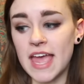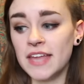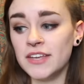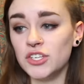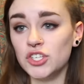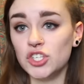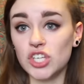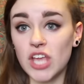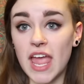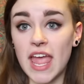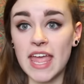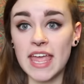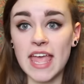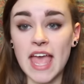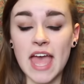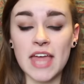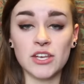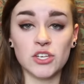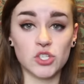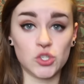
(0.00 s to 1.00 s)
and
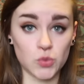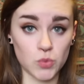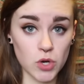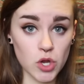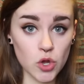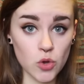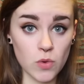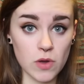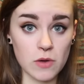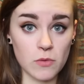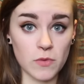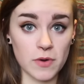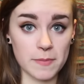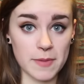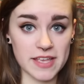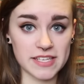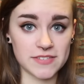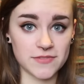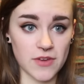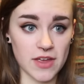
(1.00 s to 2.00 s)
Jay and Drew were
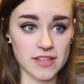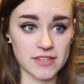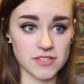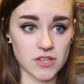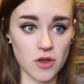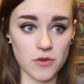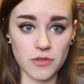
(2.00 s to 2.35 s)
best friends.